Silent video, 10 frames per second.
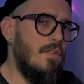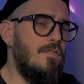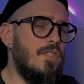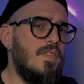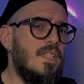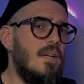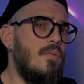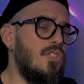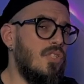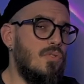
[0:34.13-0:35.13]
the first thing that I
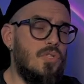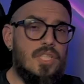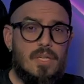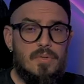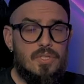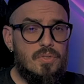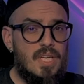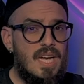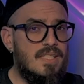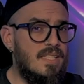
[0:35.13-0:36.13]
want just to share with you
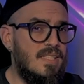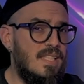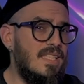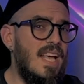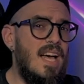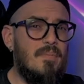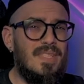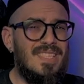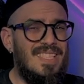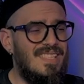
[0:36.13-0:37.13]
guys is this
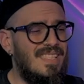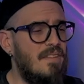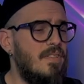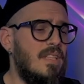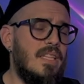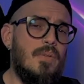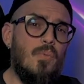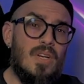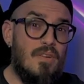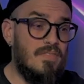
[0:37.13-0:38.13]
helmet is definitely
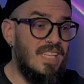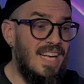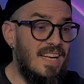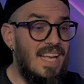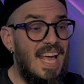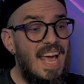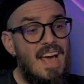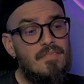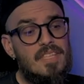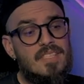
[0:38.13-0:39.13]
one of the
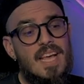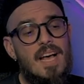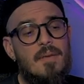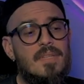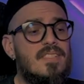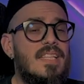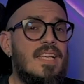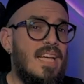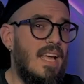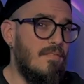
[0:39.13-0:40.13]
heaviest helmets
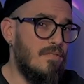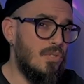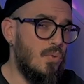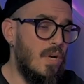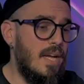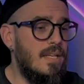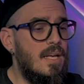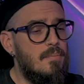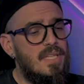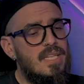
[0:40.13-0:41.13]
that I ever tried,
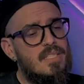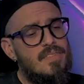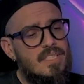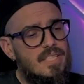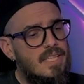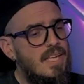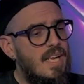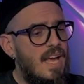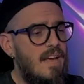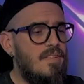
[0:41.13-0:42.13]
because obviously
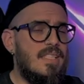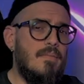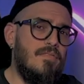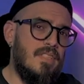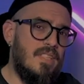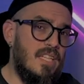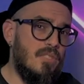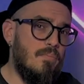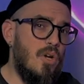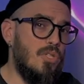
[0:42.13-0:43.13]
having something that
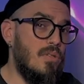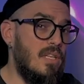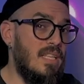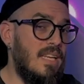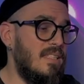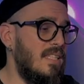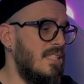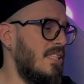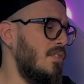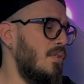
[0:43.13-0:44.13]
is modular like
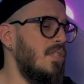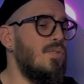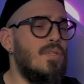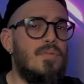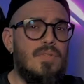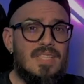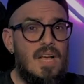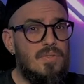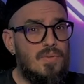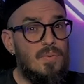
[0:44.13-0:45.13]
this is going to increase
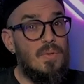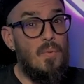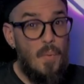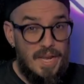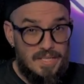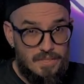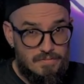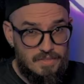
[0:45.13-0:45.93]
also the weight of